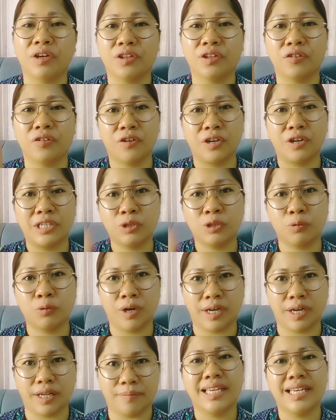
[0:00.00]
The first
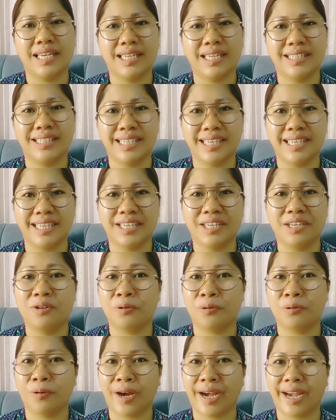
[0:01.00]
one, eating
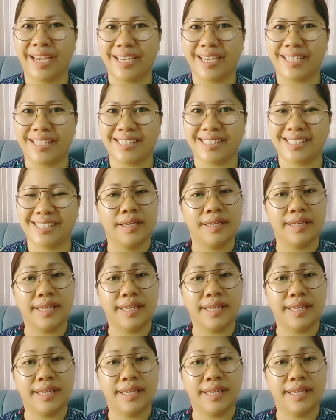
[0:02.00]
rice.